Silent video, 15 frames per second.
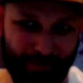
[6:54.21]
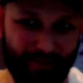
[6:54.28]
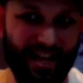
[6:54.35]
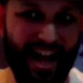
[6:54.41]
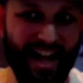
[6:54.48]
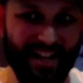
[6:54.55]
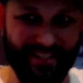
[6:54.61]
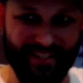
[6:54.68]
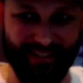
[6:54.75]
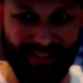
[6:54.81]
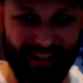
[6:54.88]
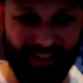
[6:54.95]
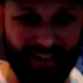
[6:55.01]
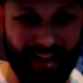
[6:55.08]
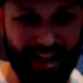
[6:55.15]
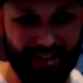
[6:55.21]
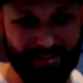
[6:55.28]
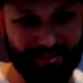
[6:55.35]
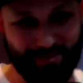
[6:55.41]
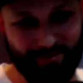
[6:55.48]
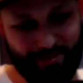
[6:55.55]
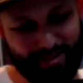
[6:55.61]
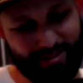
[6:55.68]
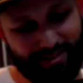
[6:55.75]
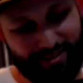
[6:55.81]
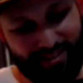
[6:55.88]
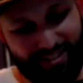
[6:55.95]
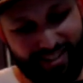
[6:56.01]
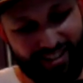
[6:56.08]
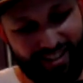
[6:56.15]
two cats and knickknacks,
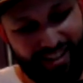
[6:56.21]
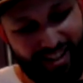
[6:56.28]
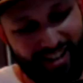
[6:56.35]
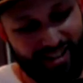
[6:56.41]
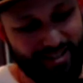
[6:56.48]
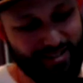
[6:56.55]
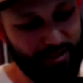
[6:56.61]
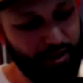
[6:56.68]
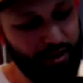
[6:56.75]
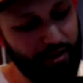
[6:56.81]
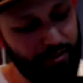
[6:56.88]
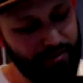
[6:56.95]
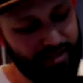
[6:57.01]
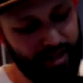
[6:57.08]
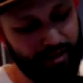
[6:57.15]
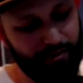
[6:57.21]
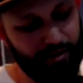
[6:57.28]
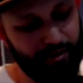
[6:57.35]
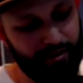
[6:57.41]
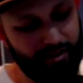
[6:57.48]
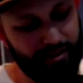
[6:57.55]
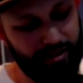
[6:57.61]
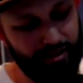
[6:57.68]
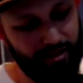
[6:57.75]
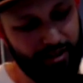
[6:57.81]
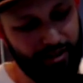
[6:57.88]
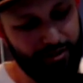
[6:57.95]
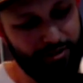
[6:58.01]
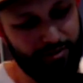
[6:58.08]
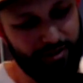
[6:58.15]
basically. Yeah. So it was kind of
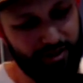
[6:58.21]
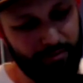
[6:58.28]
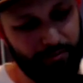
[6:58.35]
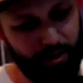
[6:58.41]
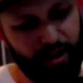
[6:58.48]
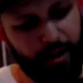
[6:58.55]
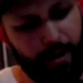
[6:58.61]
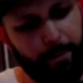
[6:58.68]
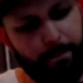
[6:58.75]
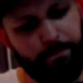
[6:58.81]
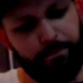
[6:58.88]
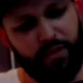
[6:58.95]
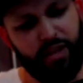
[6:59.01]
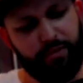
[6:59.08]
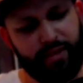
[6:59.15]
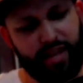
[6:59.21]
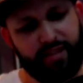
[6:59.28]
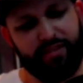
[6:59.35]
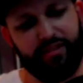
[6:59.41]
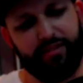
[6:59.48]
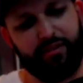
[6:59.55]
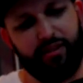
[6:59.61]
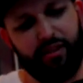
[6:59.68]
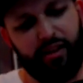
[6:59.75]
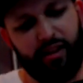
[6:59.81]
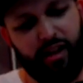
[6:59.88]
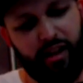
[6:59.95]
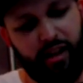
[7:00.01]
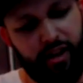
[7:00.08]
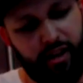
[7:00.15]
an issue there. But let me ask this:
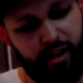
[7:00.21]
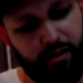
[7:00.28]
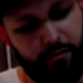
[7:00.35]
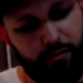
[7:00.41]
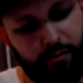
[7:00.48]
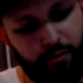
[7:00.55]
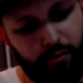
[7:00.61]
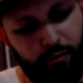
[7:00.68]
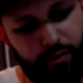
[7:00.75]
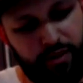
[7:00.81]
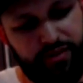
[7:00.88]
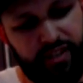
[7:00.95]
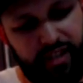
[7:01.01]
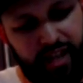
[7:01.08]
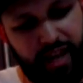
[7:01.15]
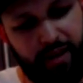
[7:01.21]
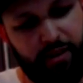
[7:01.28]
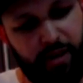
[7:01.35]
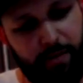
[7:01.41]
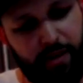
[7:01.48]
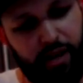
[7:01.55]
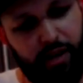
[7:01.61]
with the game